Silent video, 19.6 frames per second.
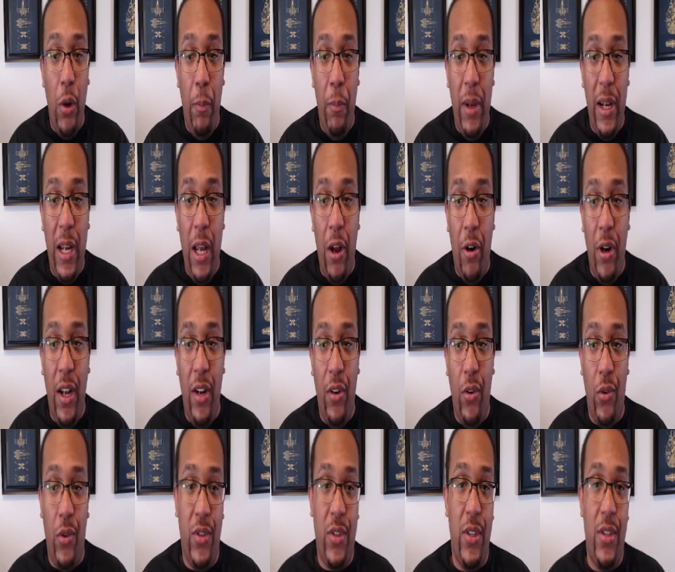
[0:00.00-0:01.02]
pick out our
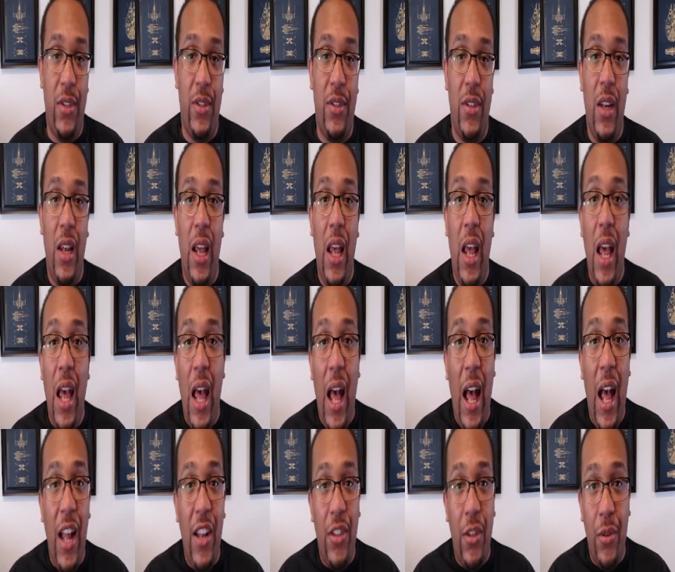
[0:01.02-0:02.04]
hindrances.
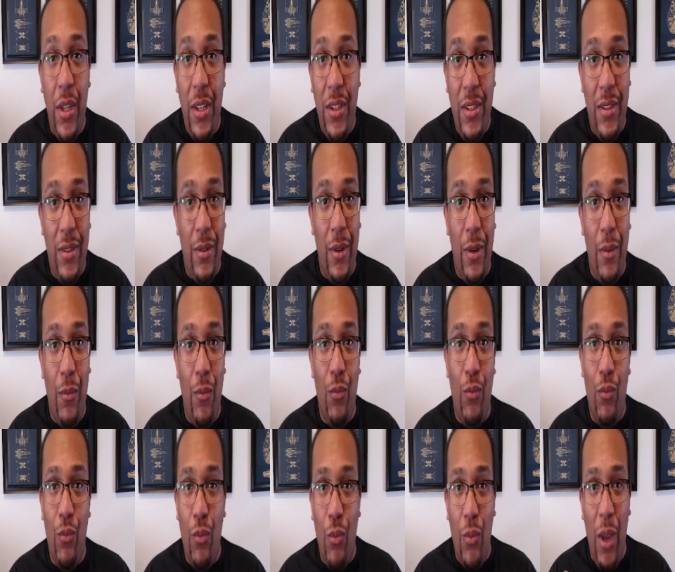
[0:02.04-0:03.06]
So this,
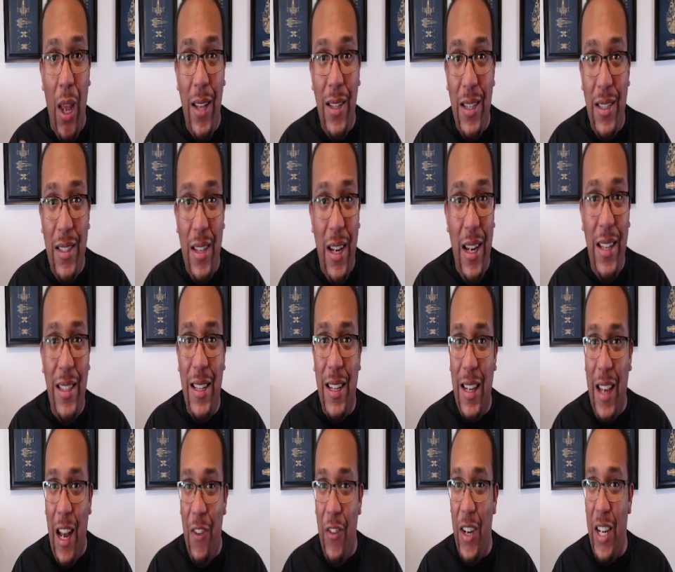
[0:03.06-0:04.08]
as I said, he's a
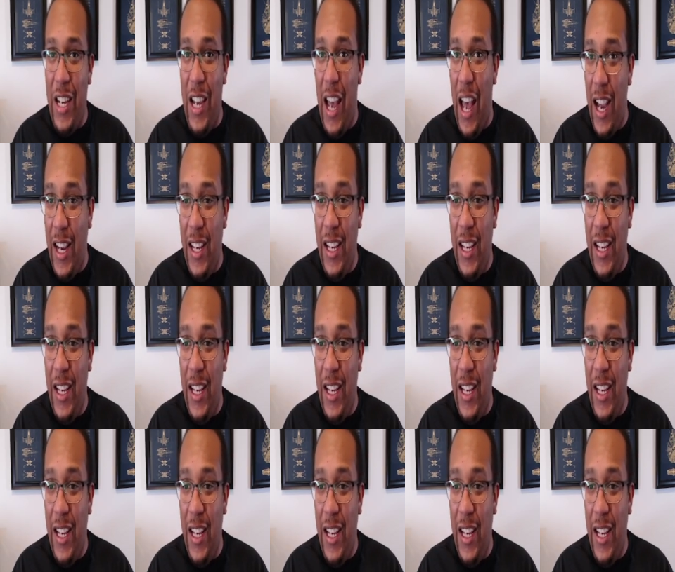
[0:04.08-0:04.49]
kind of a cocky